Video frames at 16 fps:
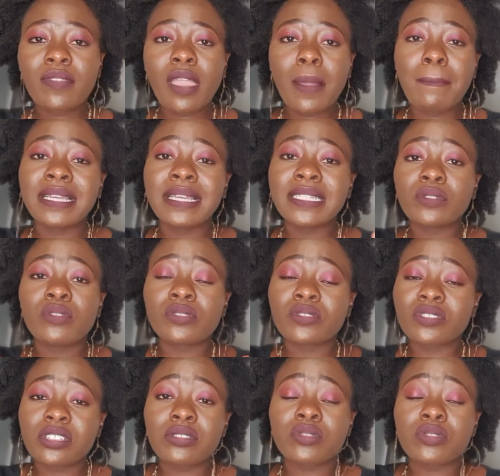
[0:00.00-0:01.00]
but also
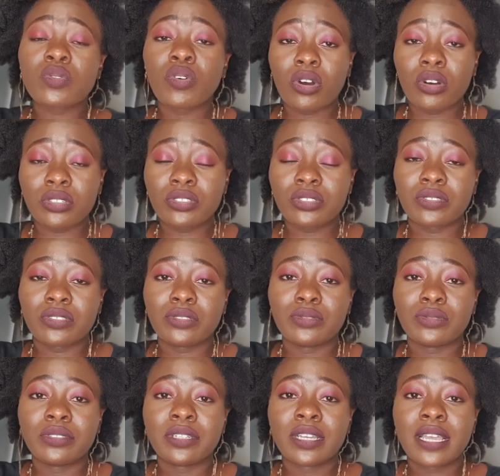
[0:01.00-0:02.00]
just to caution
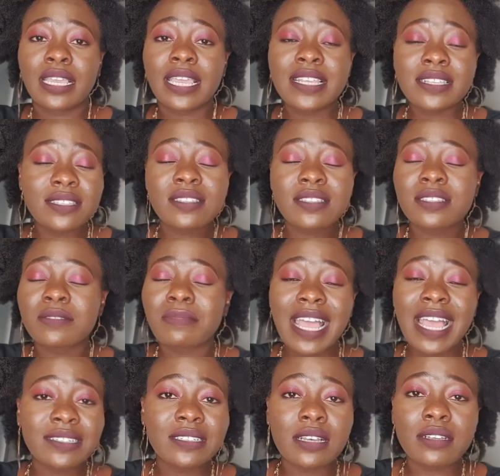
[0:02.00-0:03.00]
you, yes, there's
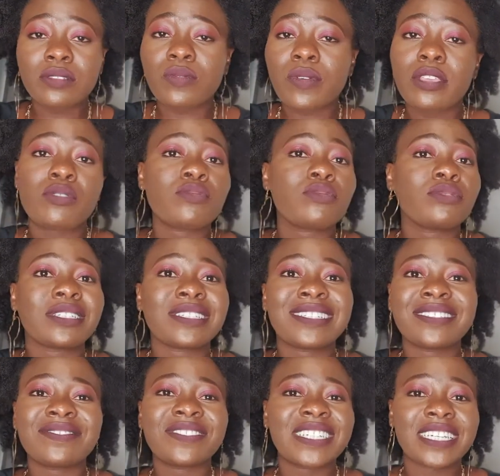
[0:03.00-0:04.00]
black tax where you
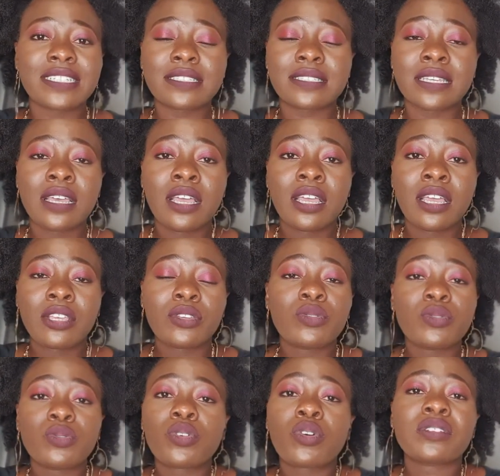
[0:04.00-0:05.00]
giving it,
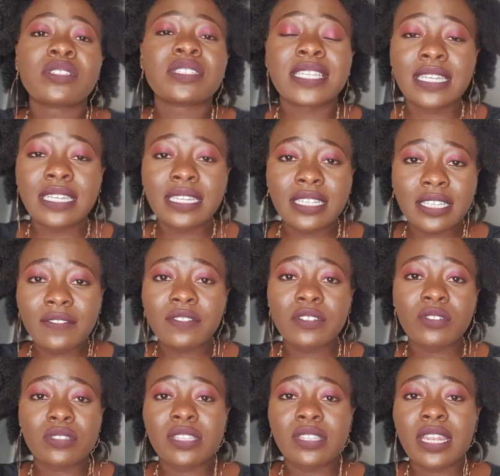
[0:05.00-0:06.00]
you constantly give,
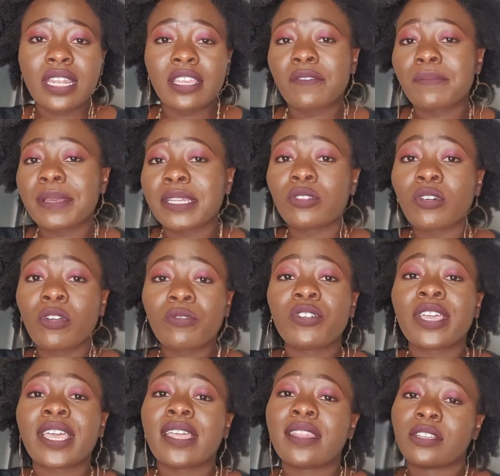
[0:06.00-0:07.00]
but don't
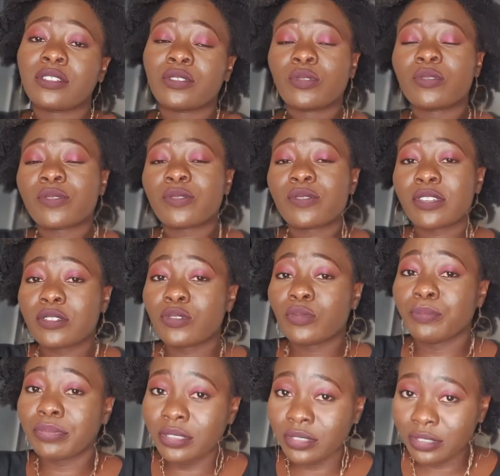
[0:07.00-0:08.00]
forget that you also need to
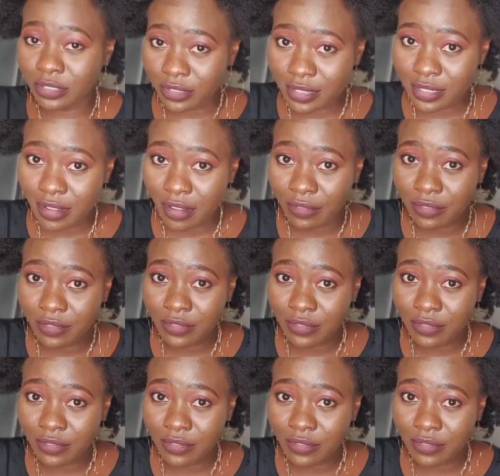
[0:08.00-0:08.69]
build yourself.